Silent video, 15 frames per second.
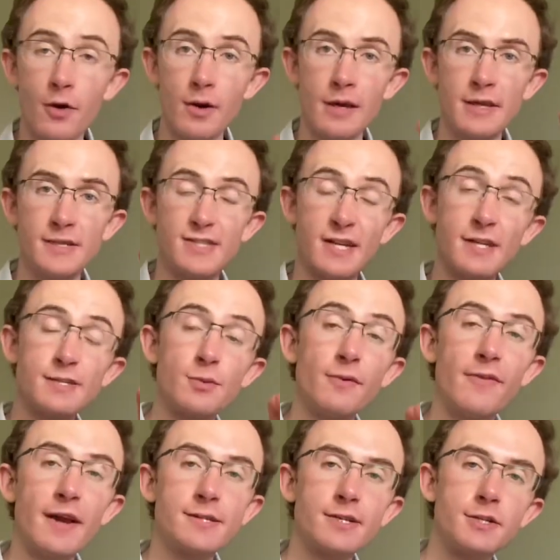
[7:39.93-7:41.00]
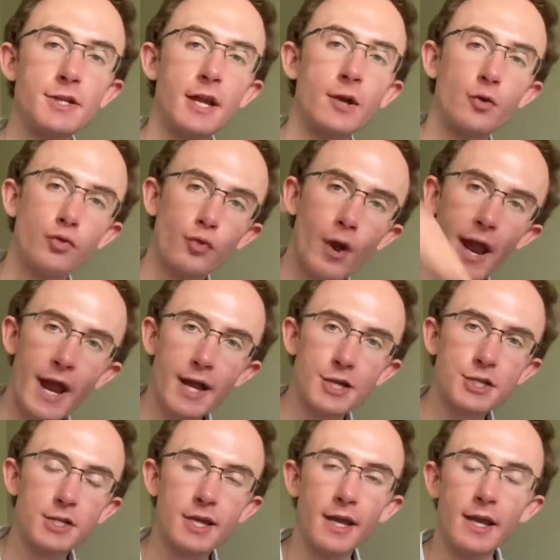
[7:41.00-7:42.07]
Since we've had such a
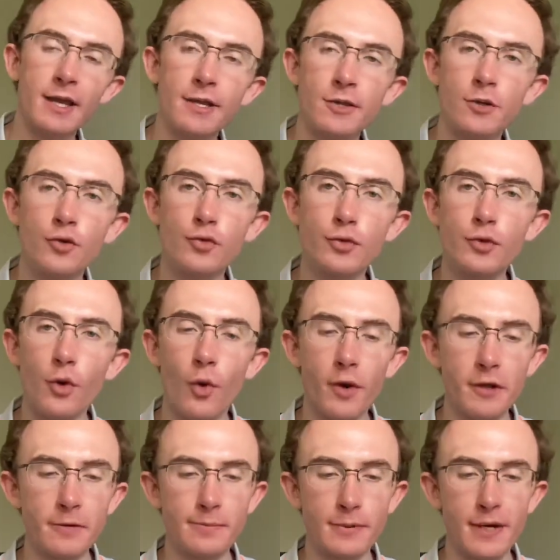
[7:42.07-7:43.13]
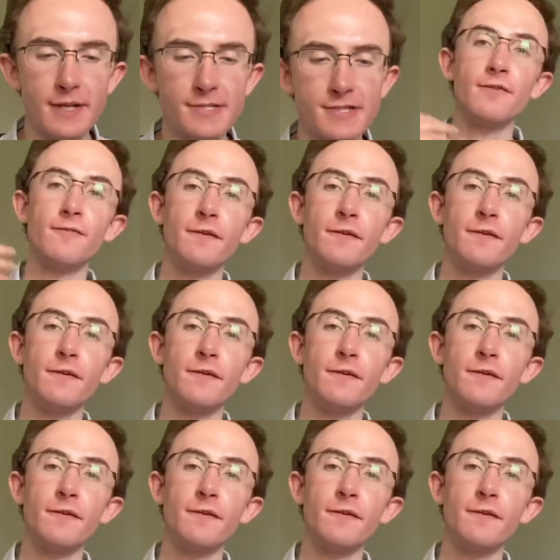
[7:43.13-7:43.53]
crash in crude oil prices,